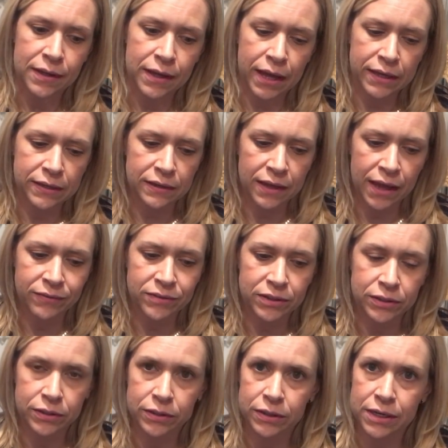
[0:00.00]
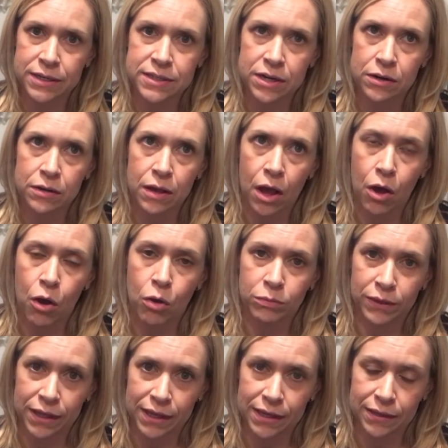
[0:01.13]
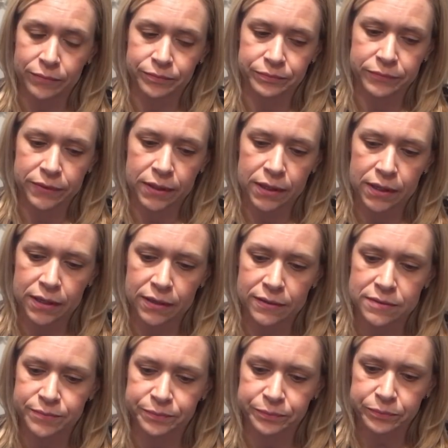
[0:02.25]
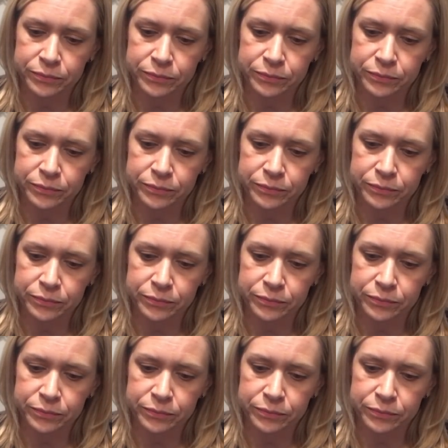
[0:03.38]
I didn't have dinner. Daryl got home late. He's